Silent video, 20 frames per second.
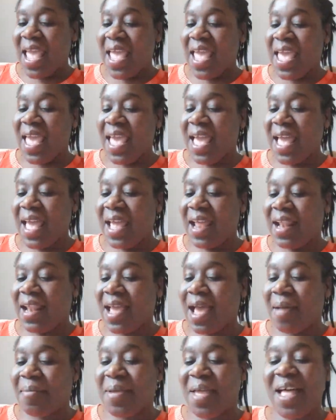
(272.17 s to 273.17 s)
and
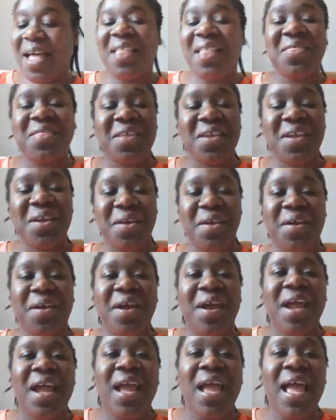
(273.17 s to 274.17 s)
healthier,
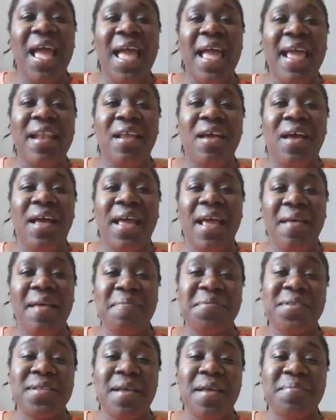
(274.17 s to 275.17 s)
and
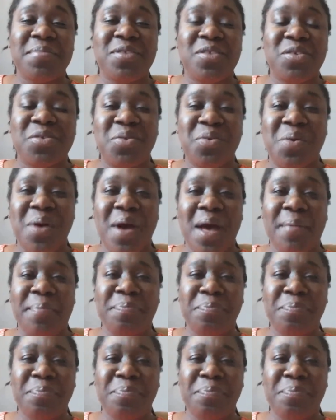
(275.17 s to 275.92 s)
helps them to